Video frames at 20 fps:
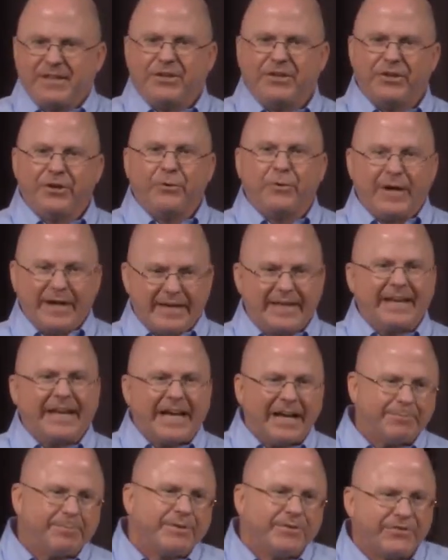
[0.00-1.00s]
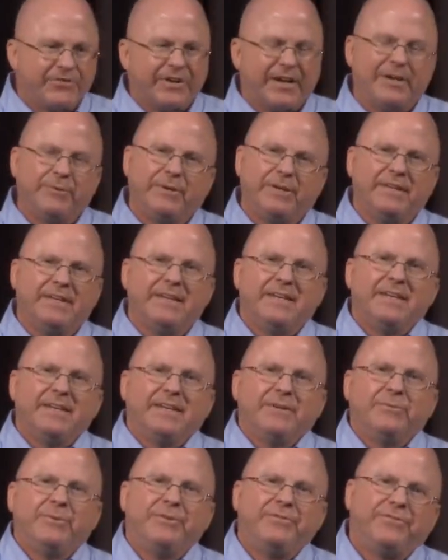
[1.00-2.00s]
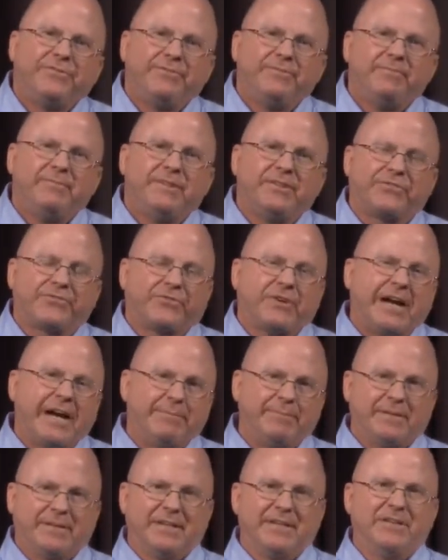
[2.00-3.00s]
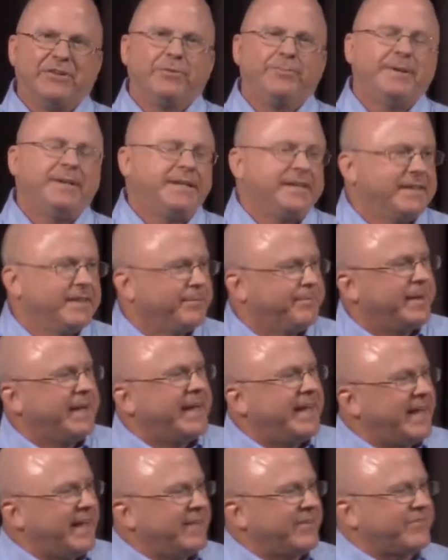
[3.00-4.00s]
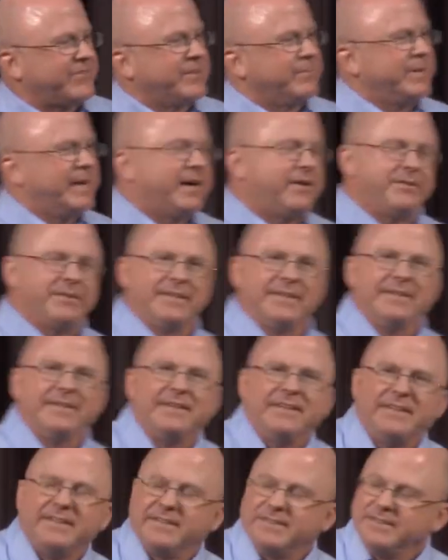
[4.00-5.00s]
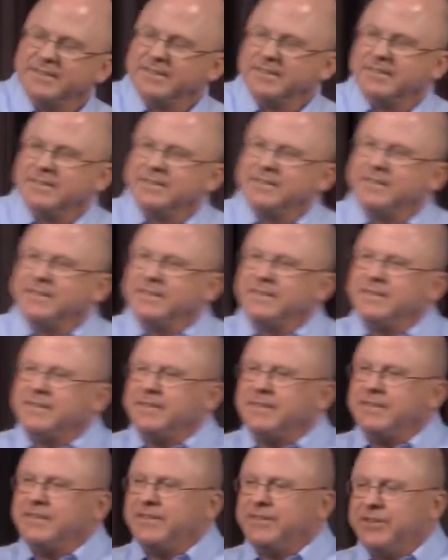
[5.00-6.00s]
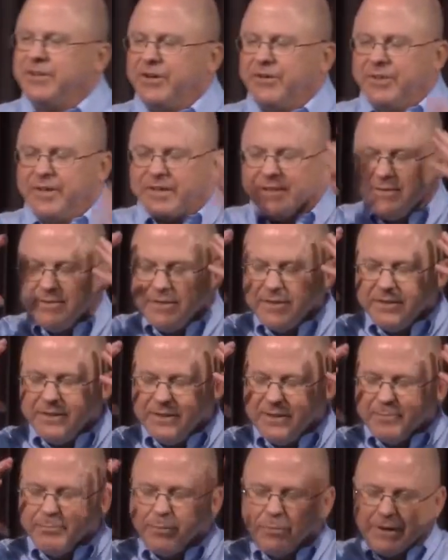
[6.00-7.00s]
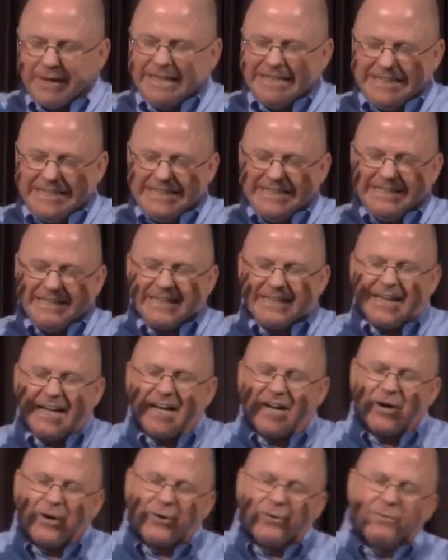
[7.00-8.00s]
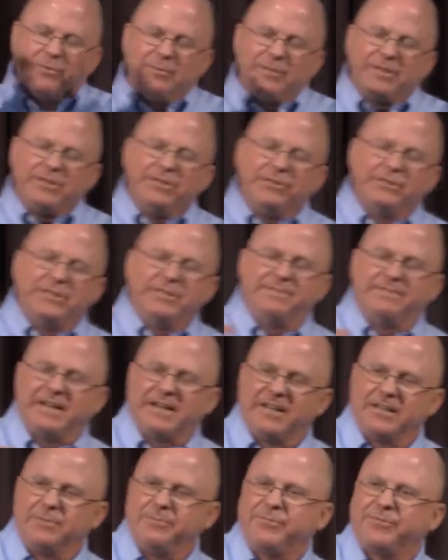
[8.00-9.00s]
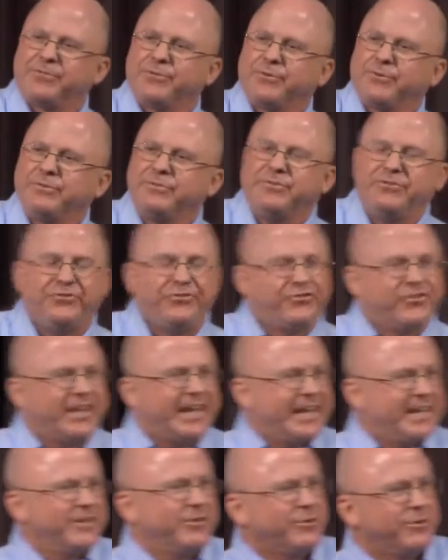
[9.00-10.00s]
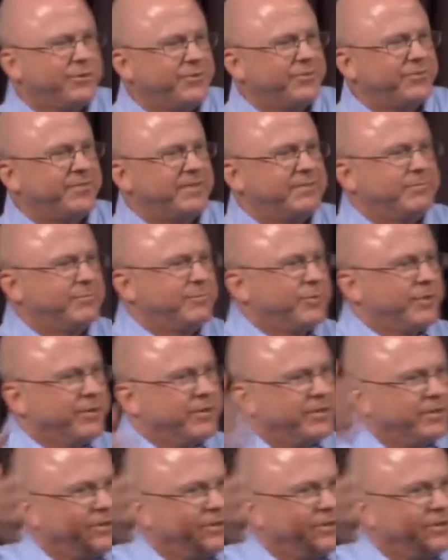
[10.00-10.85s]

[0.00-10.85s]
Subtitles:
You know why that happens, right? We've described a little bit in the past about, you know, the brain and how you develop certain channels where